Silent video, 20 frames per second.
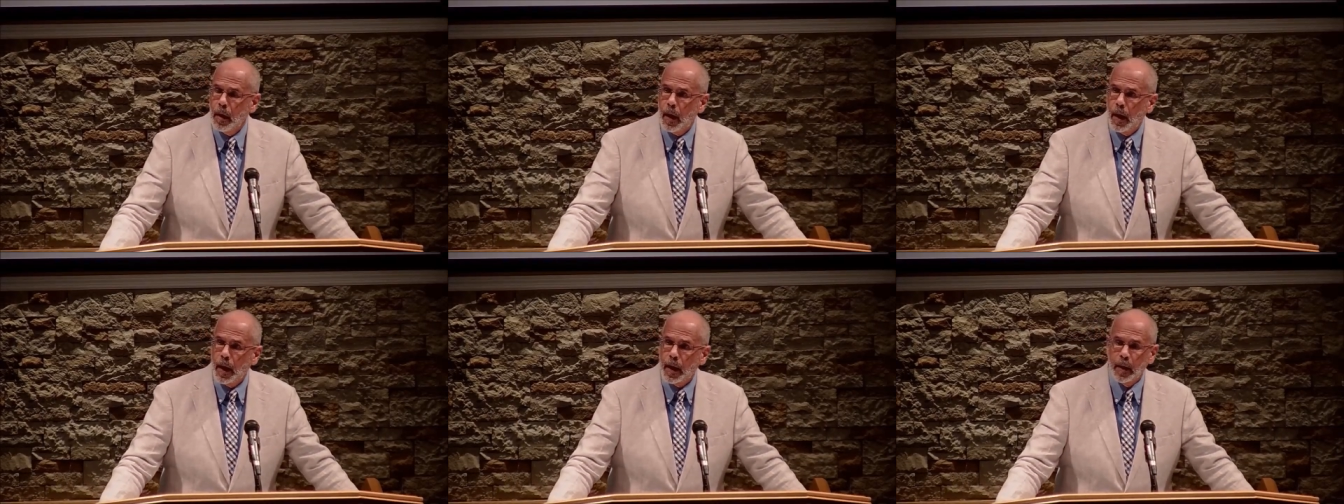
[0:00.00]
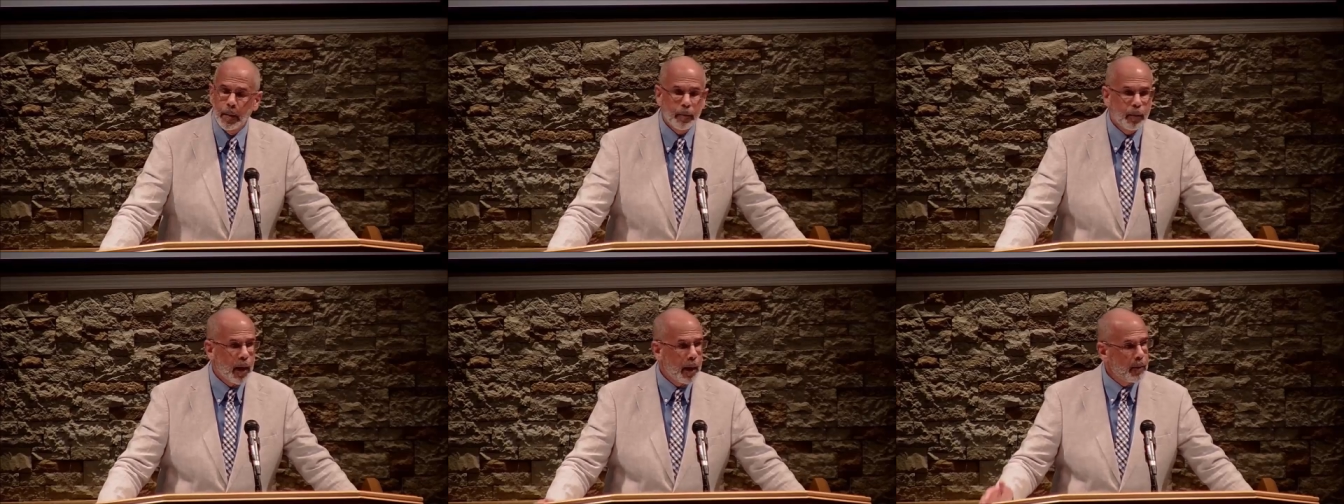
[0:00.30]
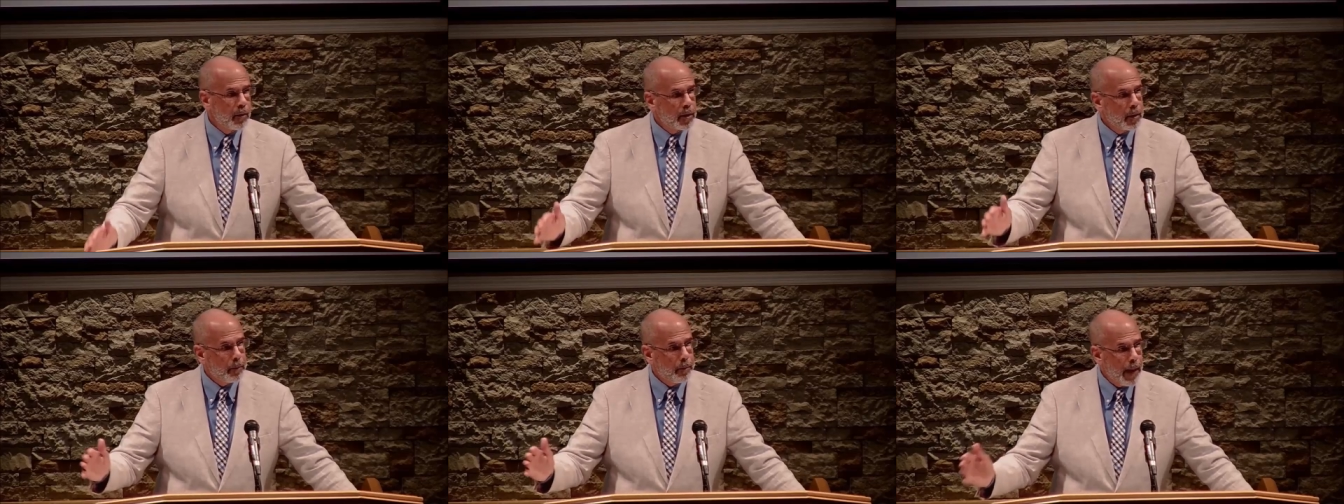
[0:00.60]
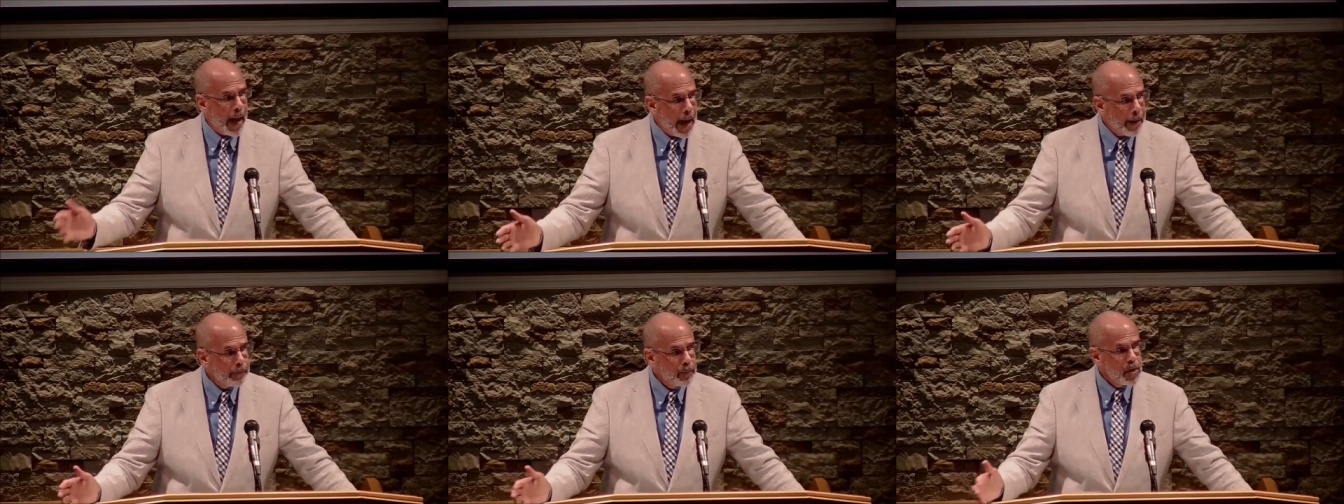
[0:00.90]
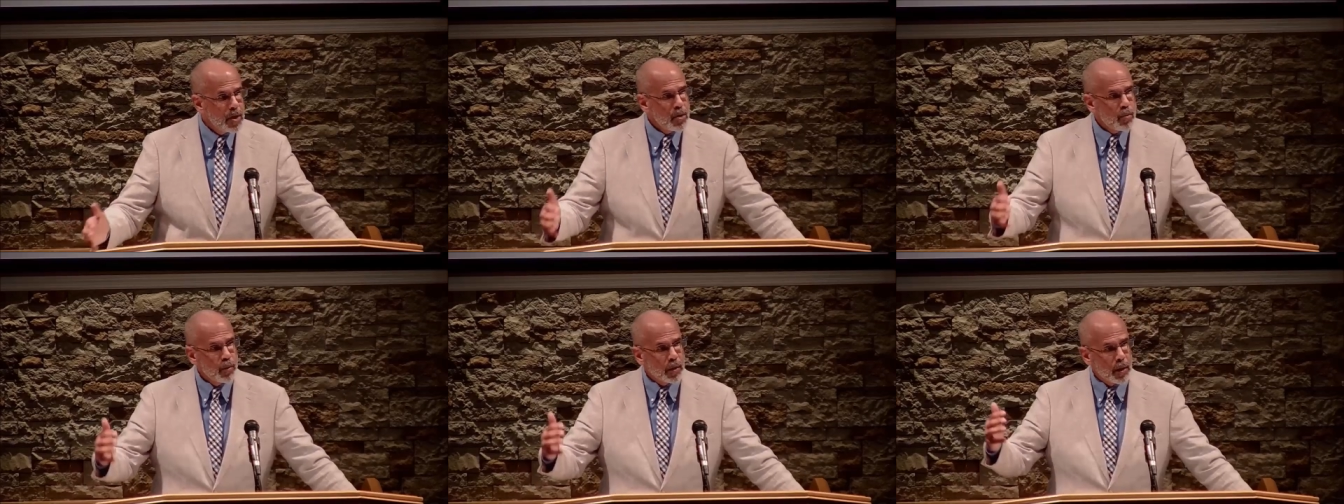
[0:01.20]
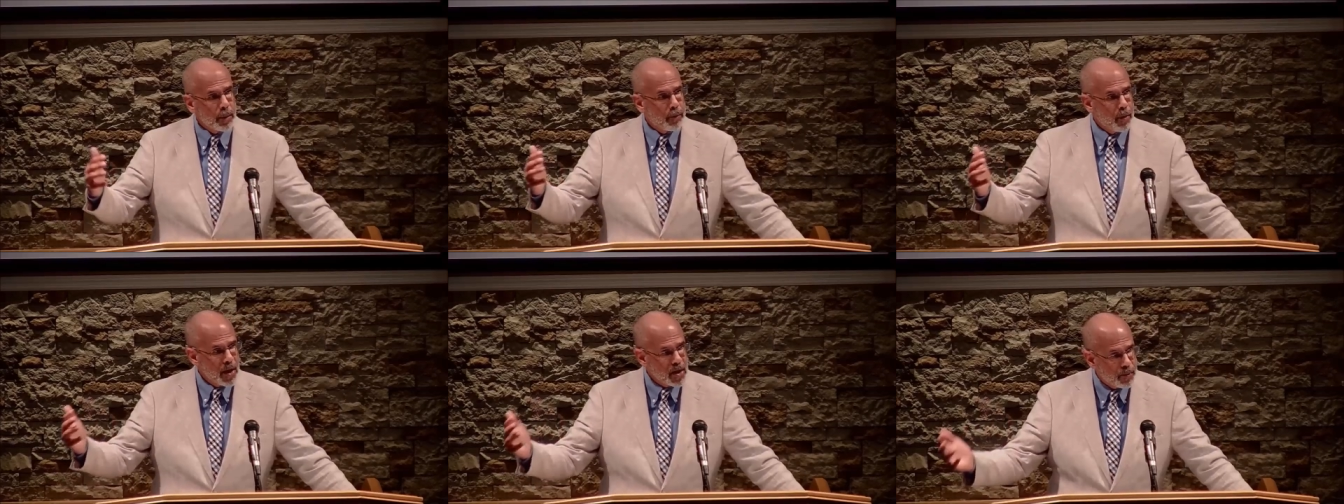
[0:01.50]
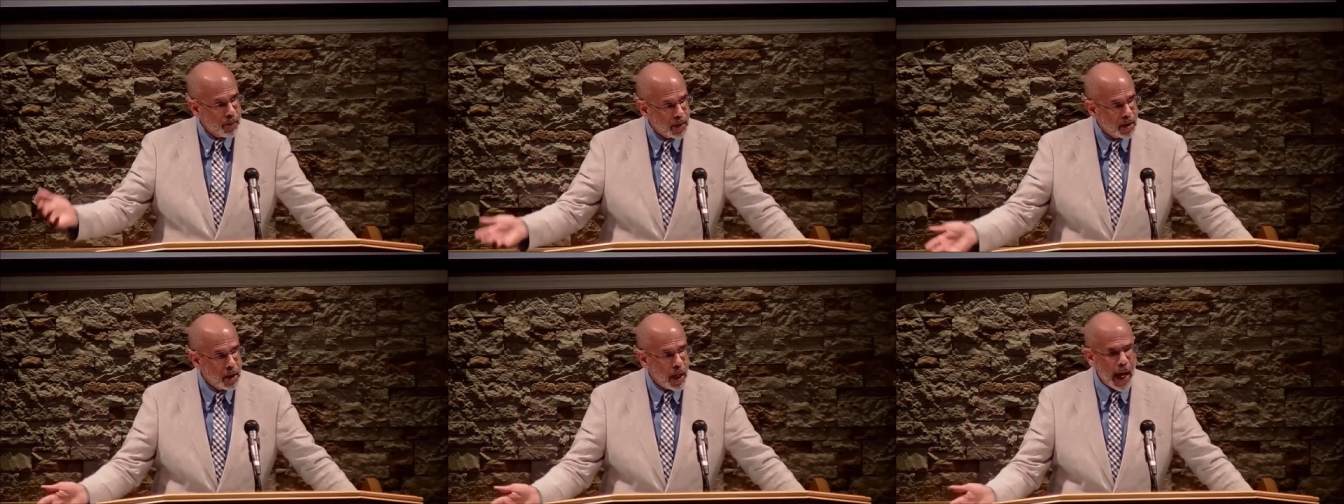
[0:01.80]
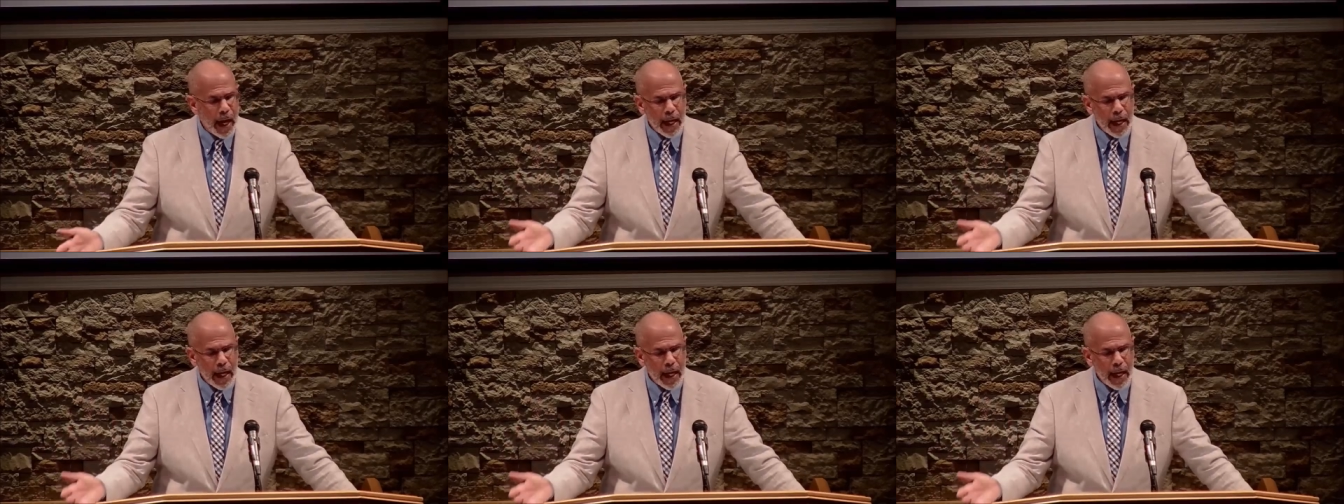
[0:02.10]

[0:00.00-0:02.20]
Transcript: I can pray with the Baptists, with the Presbyterians. I